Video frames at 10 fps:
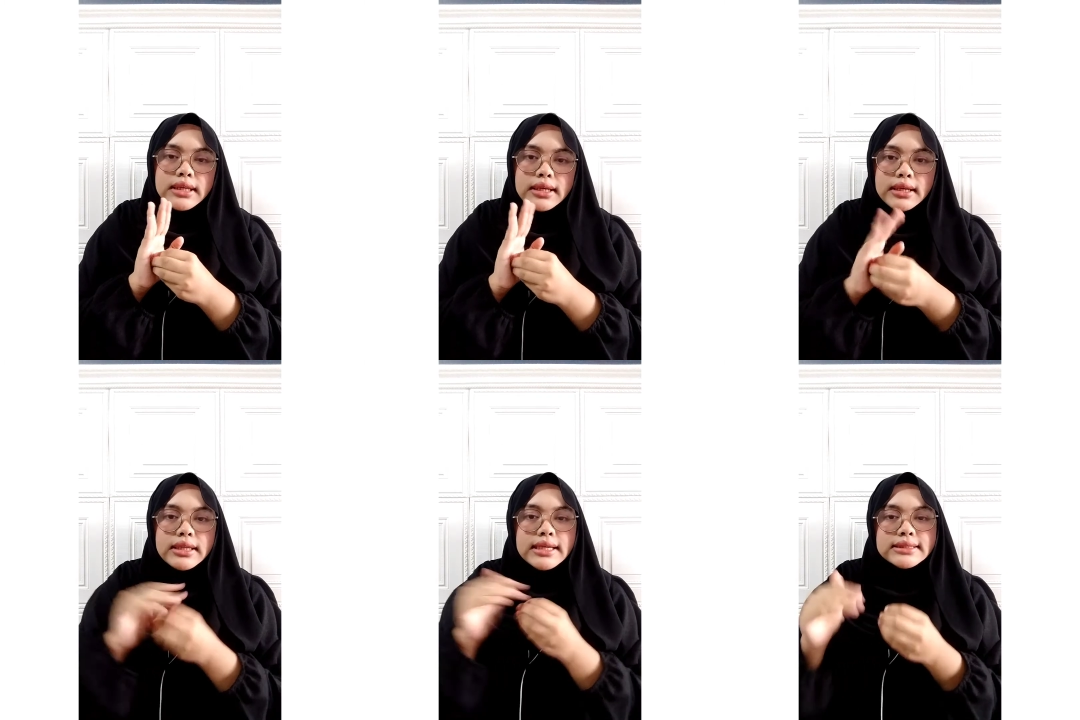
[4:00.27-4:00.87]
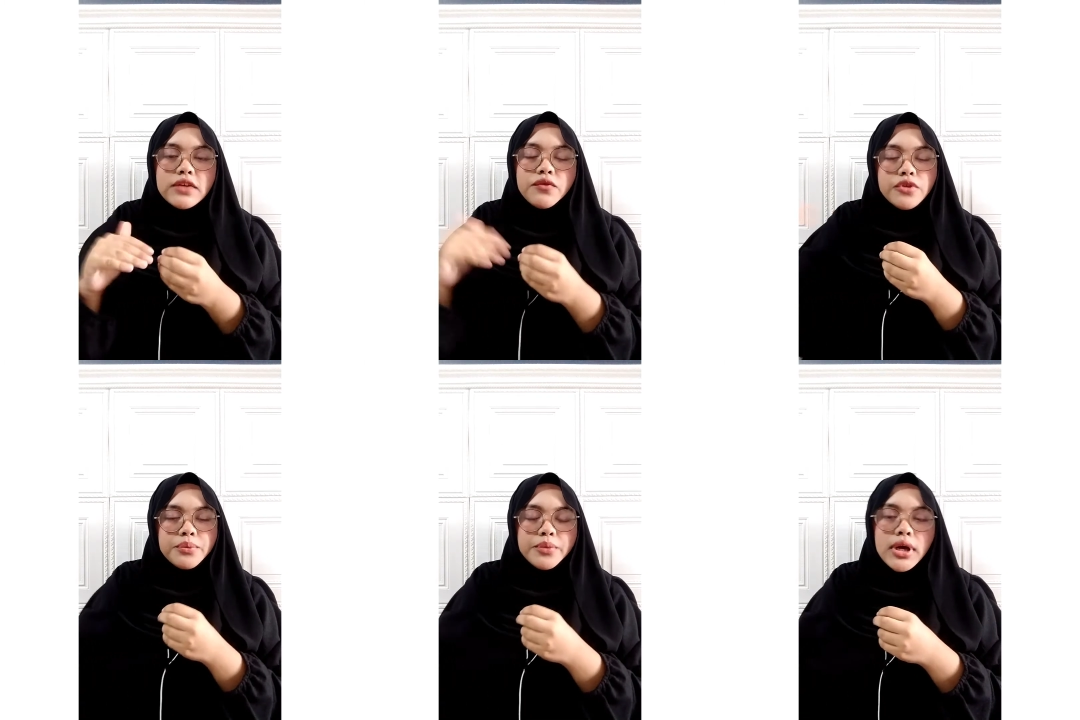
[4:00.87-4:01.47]
the distance
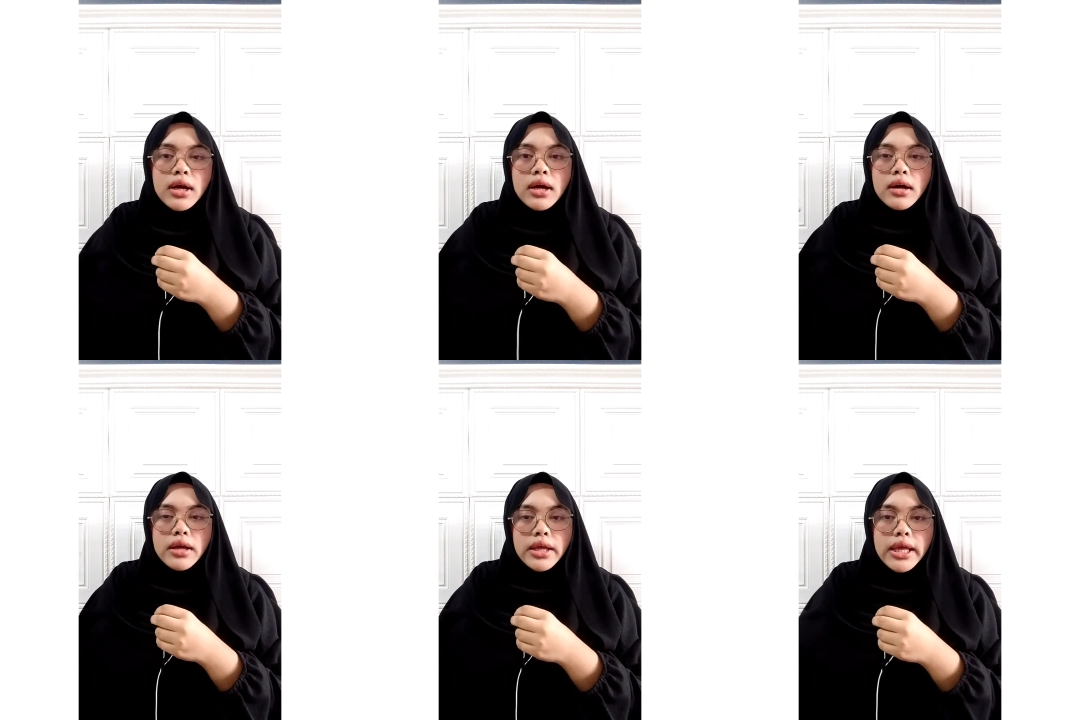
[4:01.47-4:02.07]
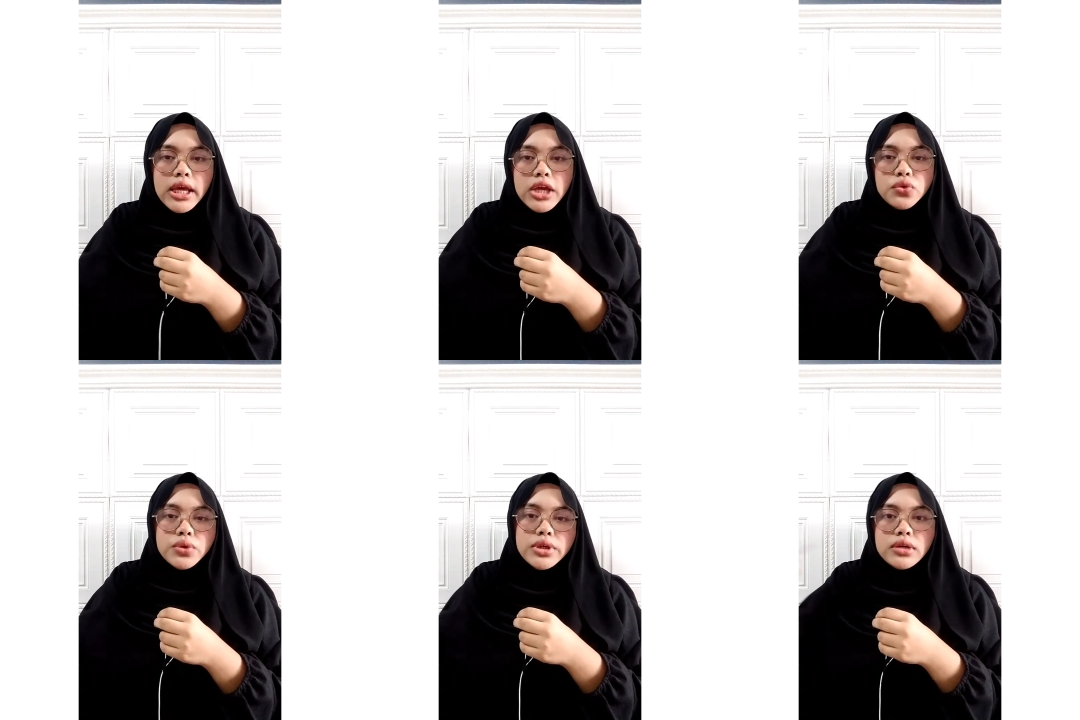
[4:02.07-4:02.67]
from A
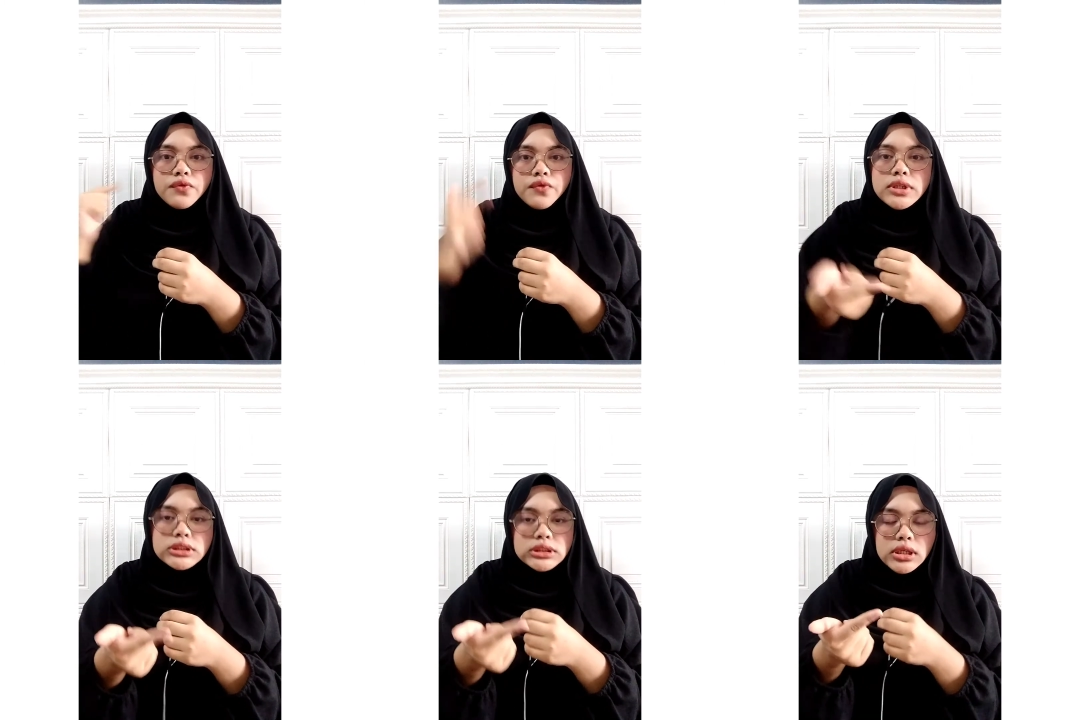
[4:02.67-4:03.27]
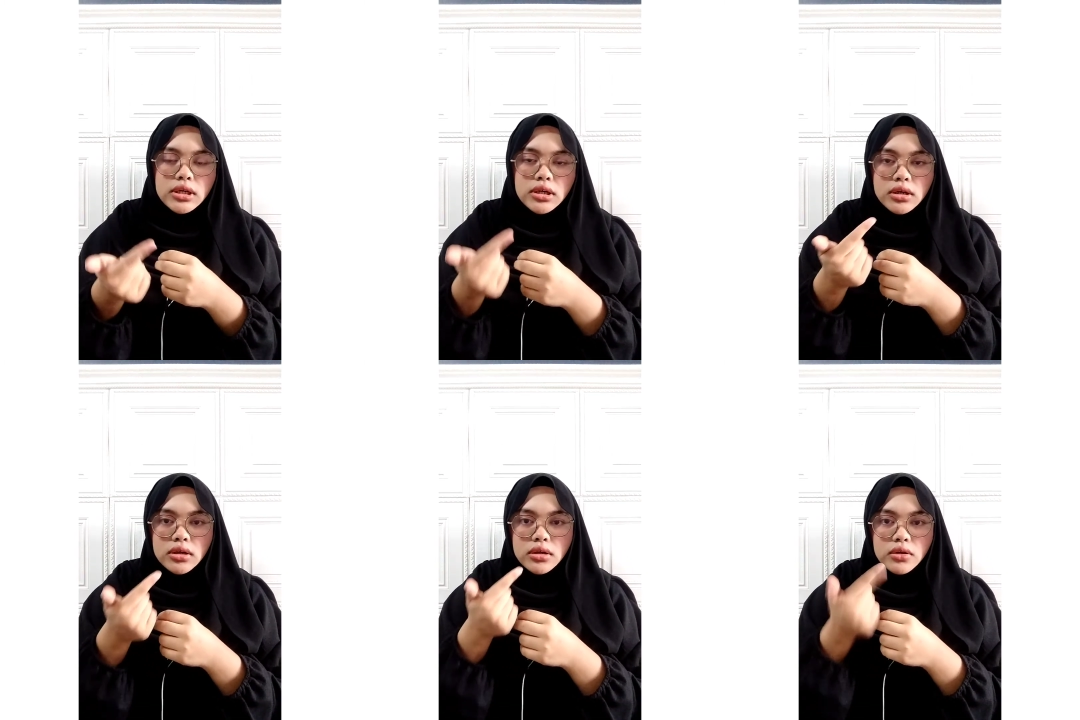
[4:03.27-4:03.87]
to the first
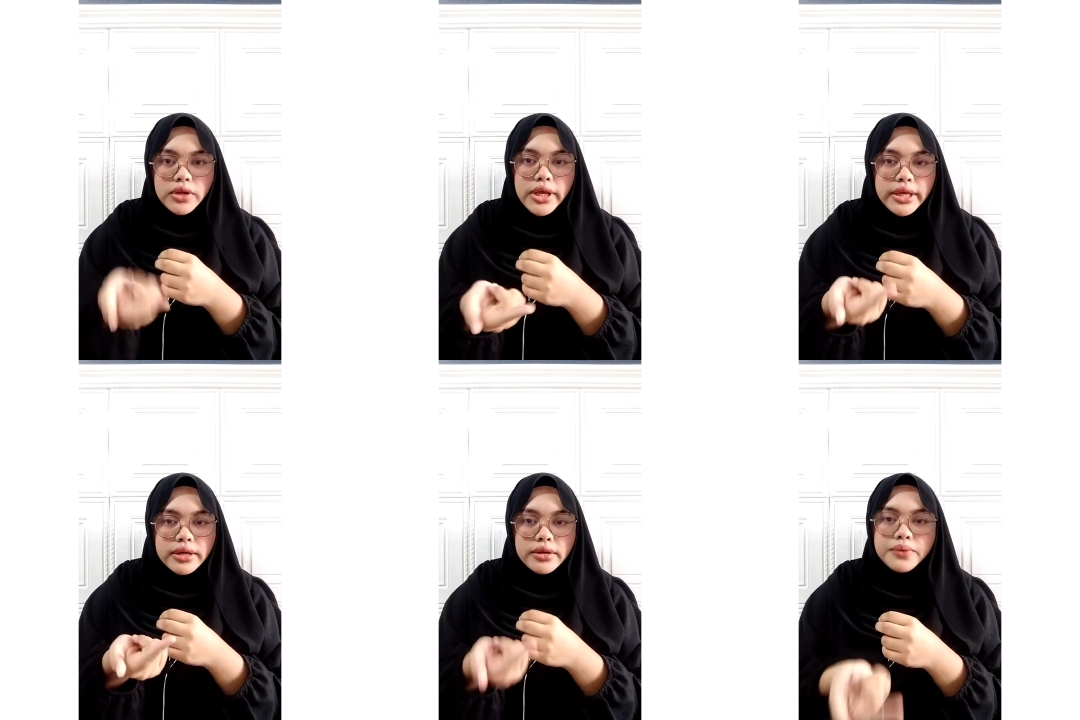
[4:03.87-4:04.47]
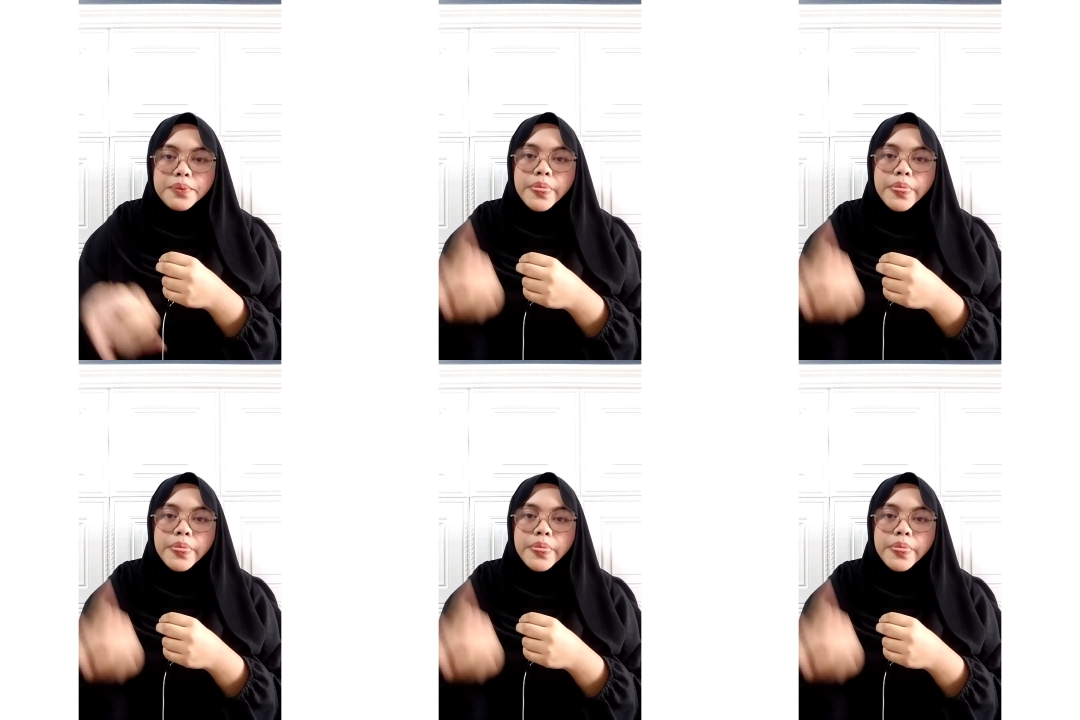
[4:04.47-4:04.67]
load hanger,